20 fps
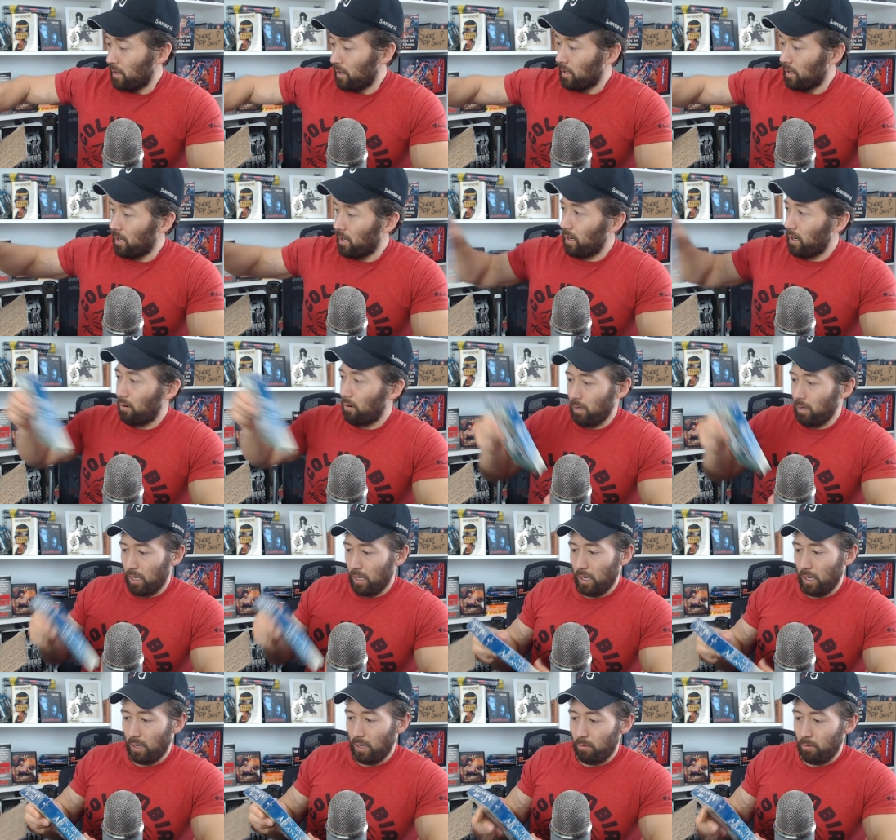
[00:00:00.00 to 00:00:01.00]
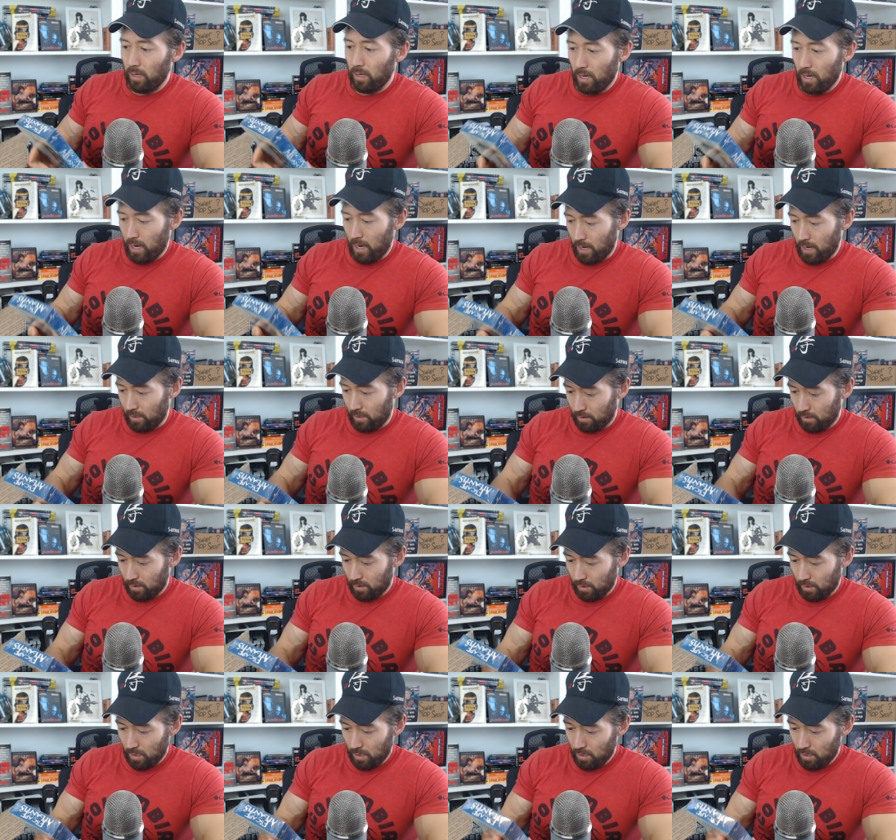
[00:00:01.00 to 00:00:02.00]
Okay, we got
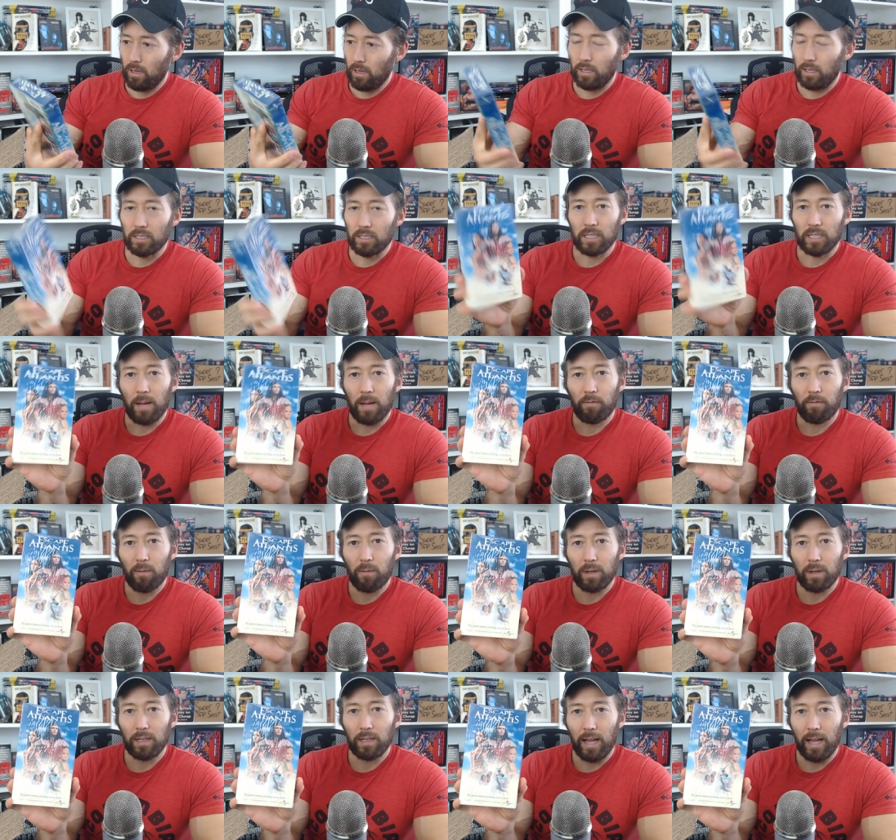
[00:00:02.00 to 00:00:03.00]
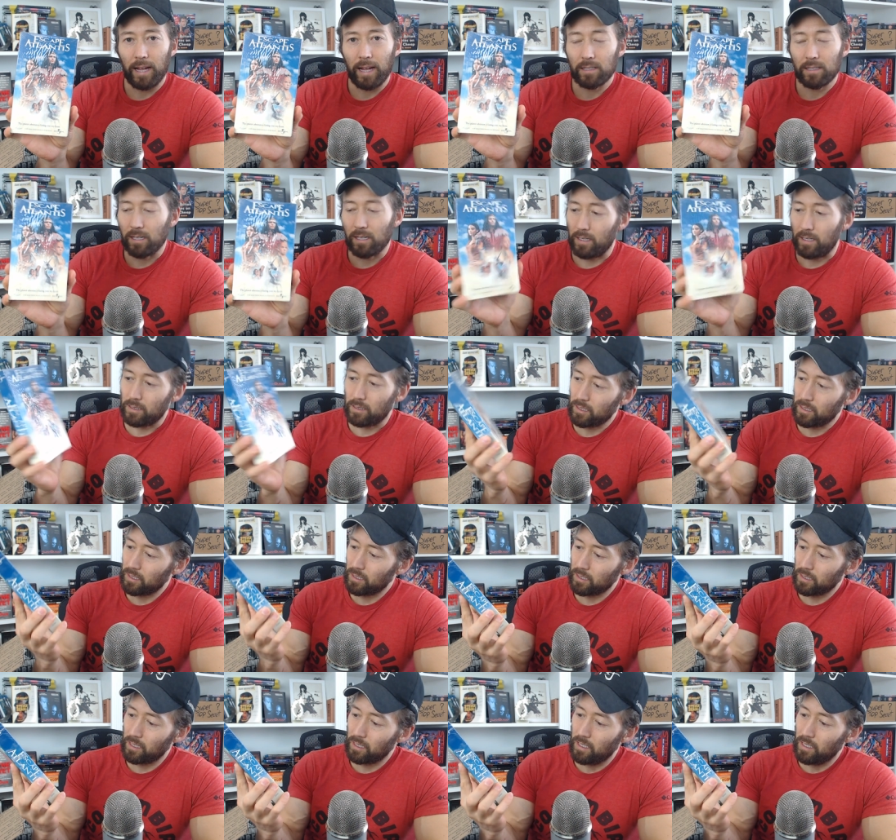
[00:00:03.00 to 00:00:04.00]
Escape from
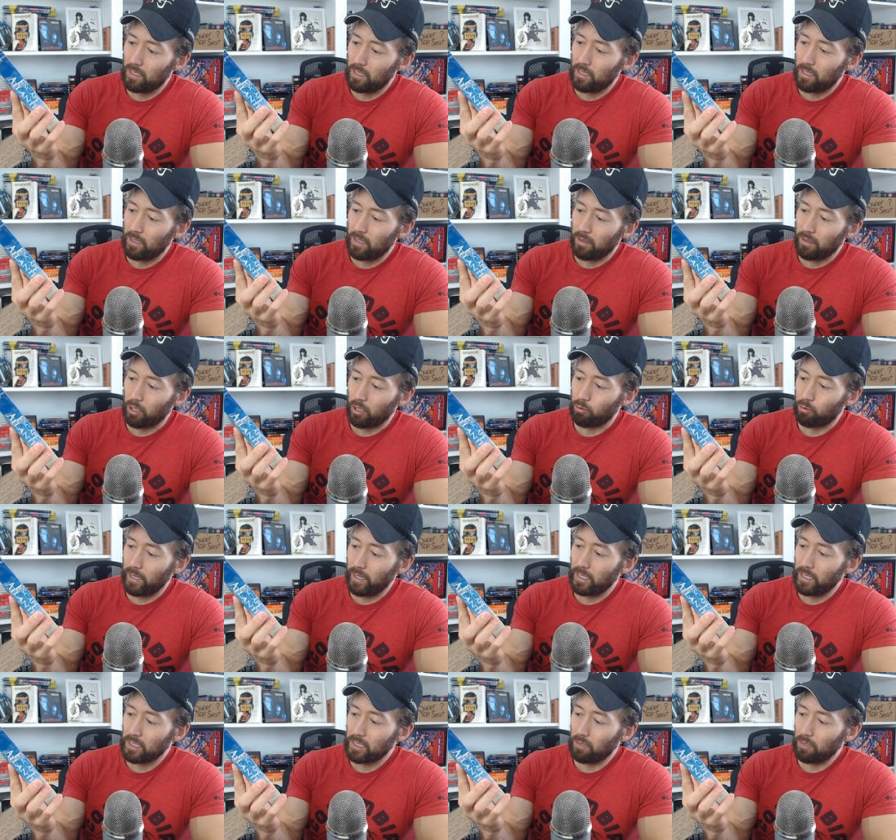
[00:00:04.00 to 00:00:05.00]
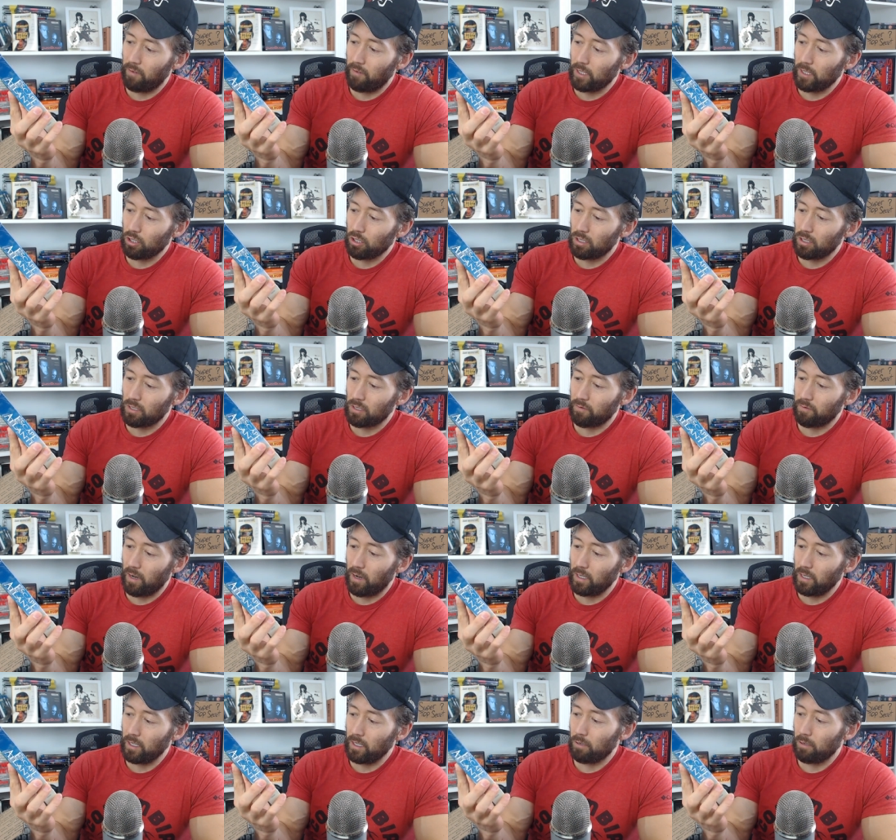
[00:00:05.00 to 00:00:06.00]
Atlantis. The Greatest Adventure is
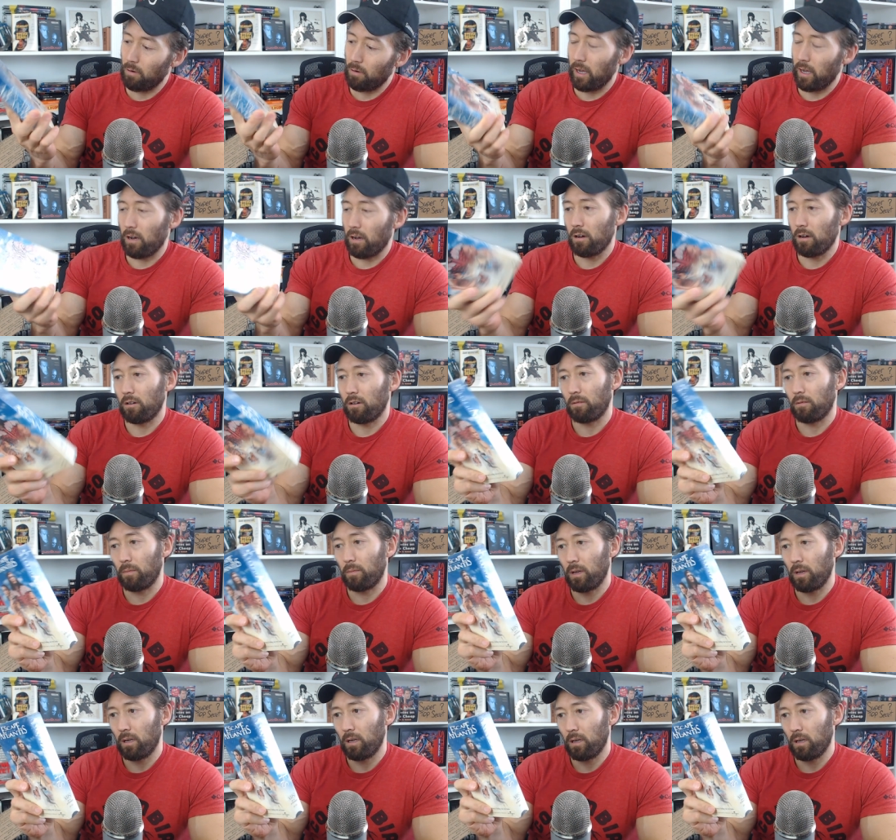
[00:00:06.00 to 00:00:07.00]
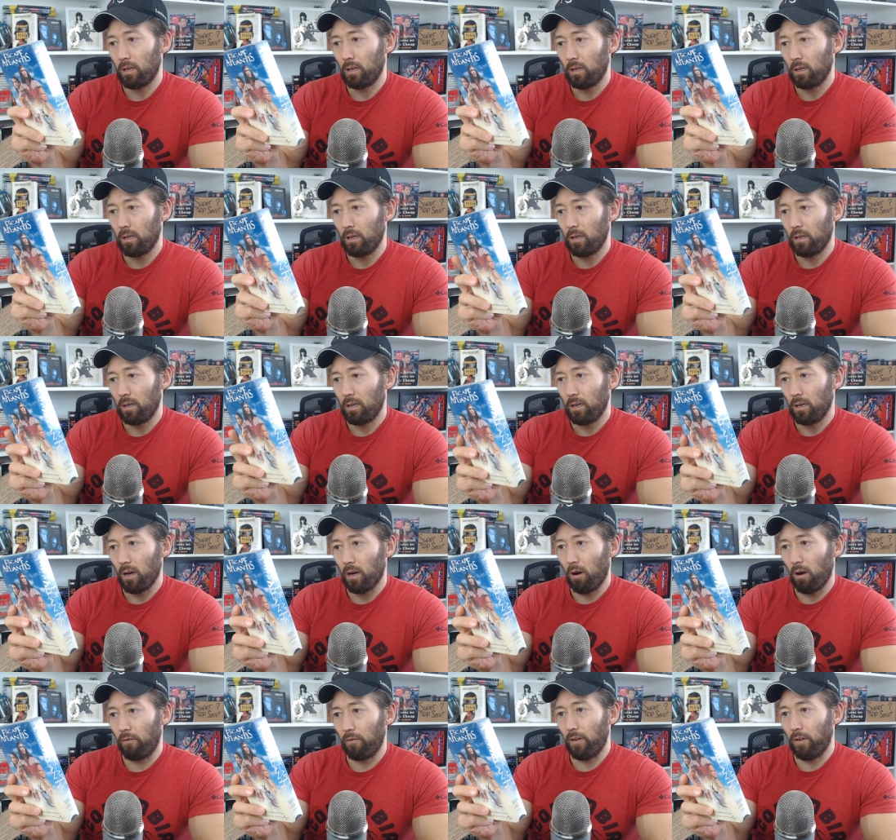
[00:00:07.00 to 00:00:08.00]
Finding Your Way Home.
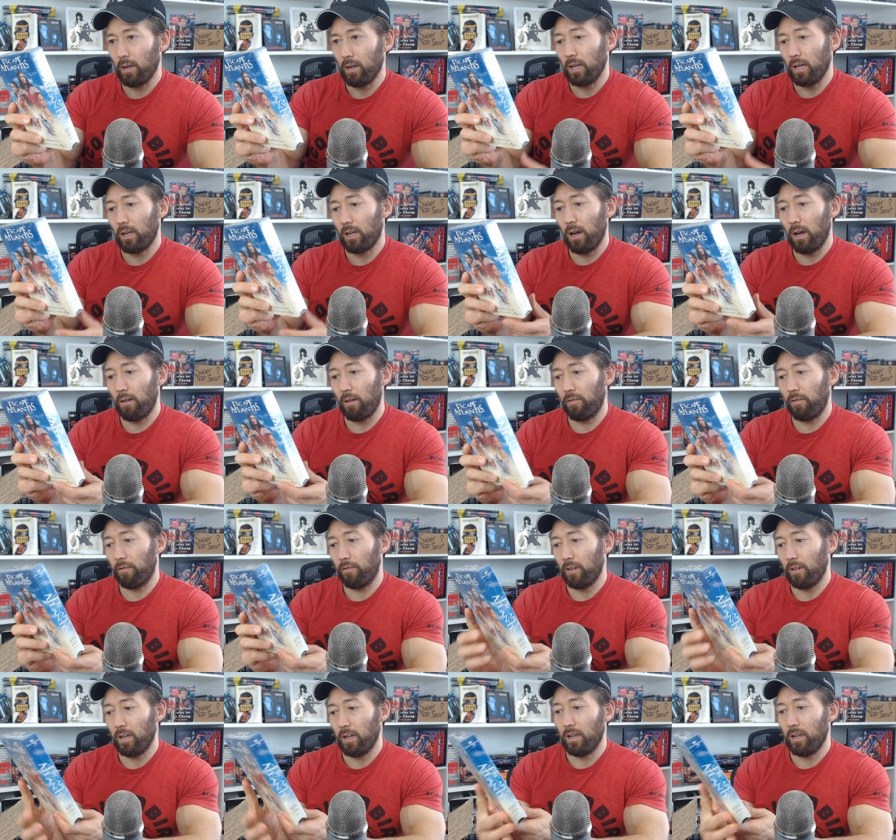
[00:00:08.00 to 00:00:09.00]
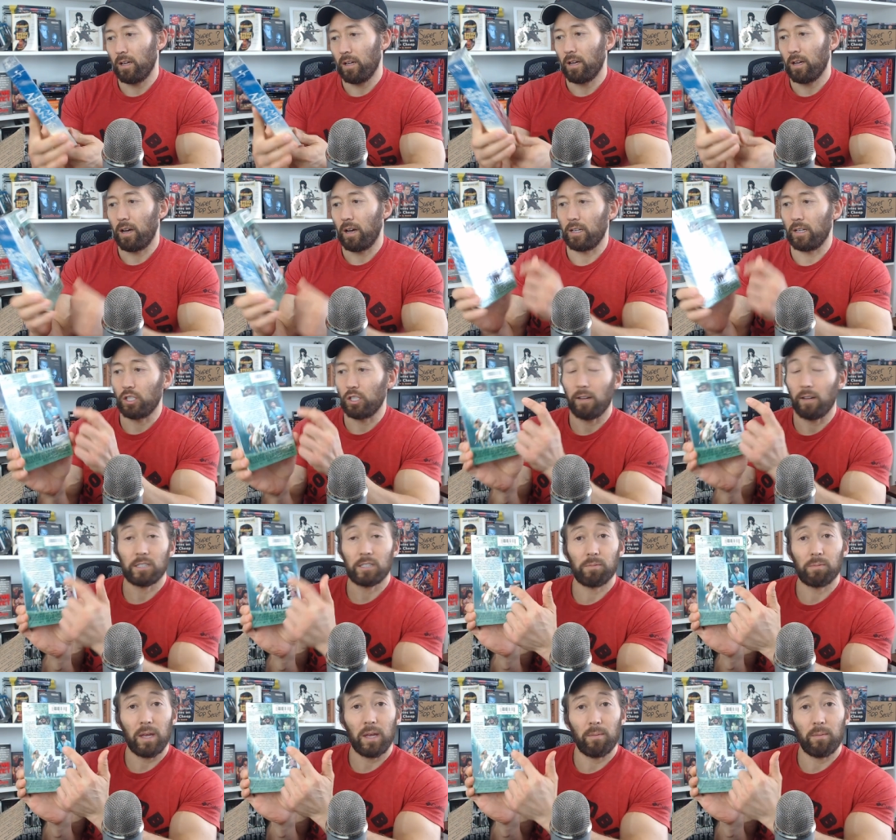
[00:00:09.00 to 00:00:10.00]
Oh, funny enough, uh, Jeff
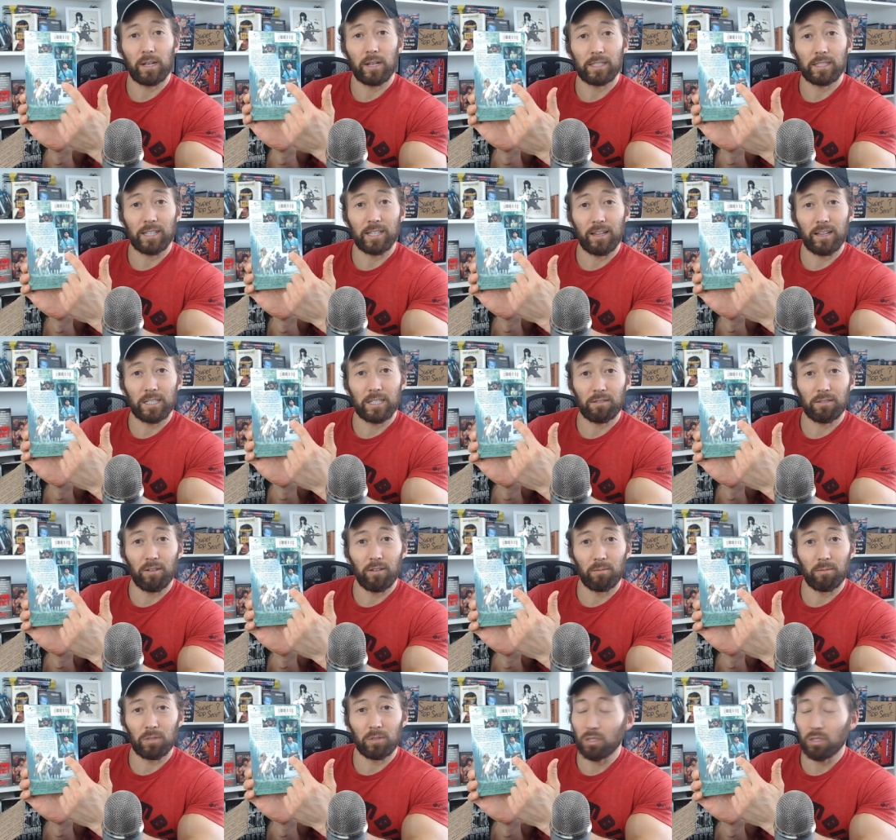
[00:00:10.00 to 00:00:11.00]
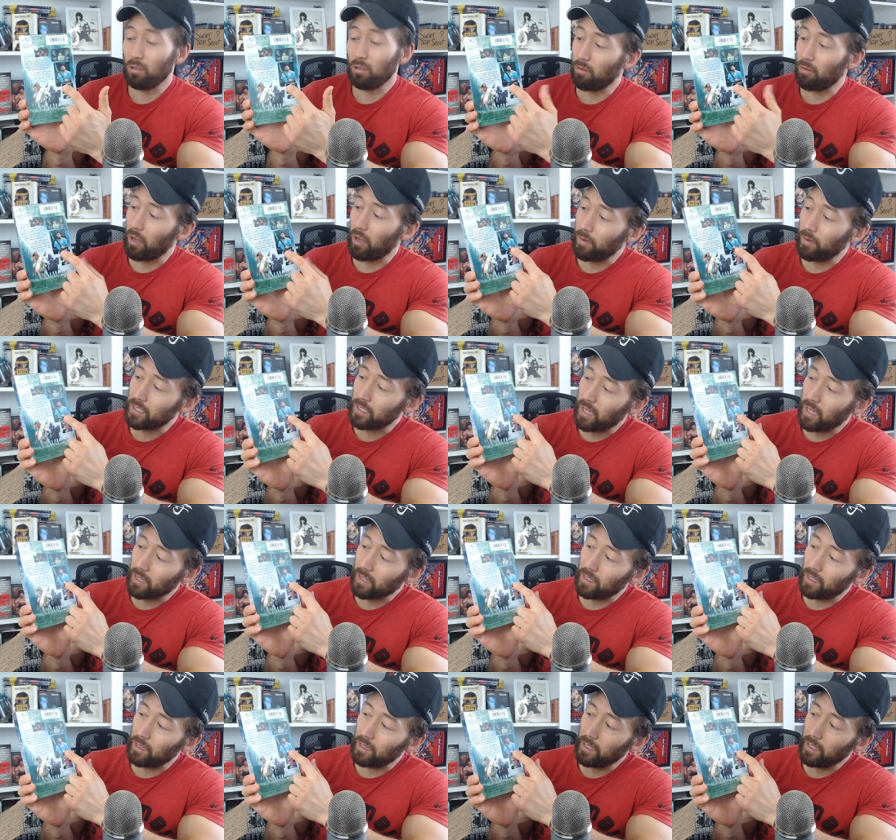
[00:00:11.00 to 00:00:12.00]
Speakman is in this film too, though he's
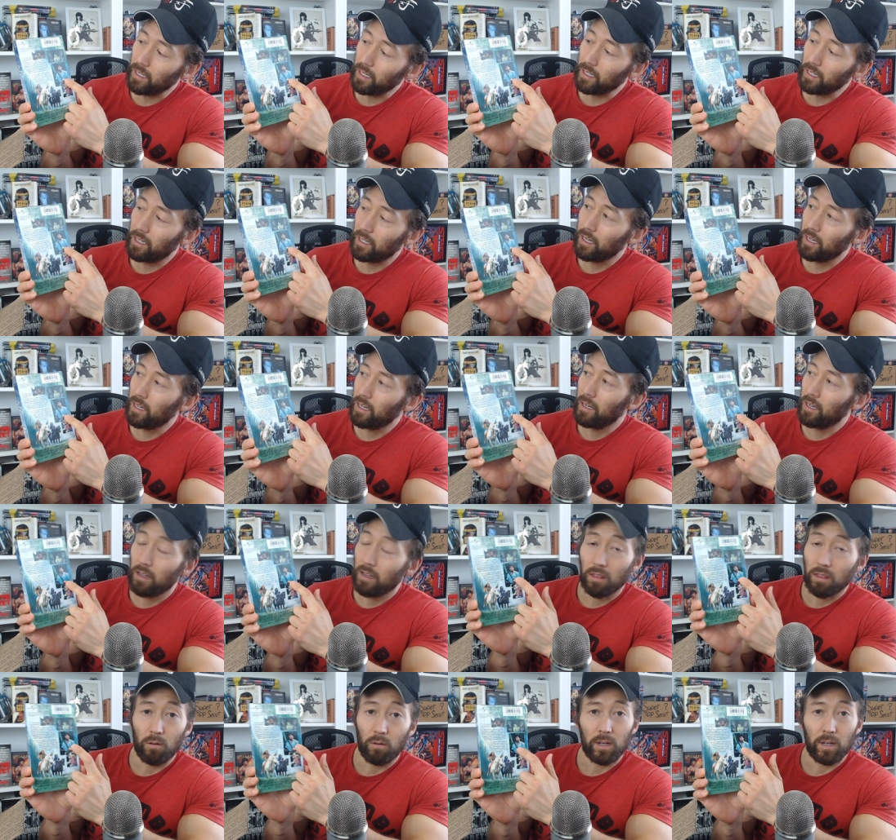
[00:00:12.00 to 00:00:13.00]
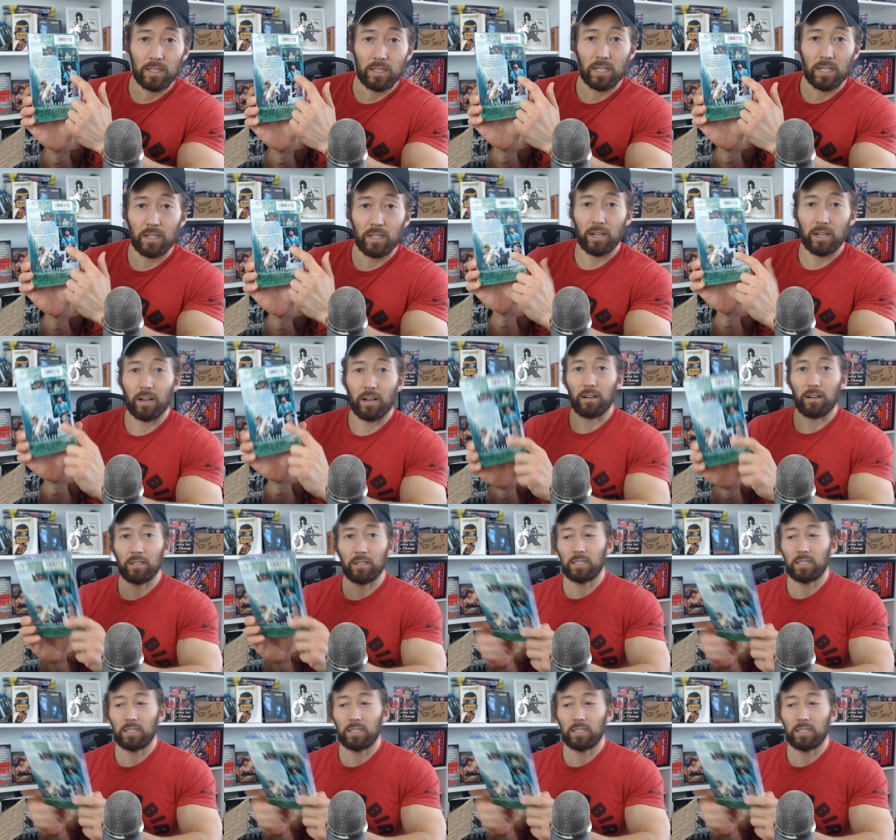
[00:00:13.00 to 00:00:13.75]
not the lead, though he is in here.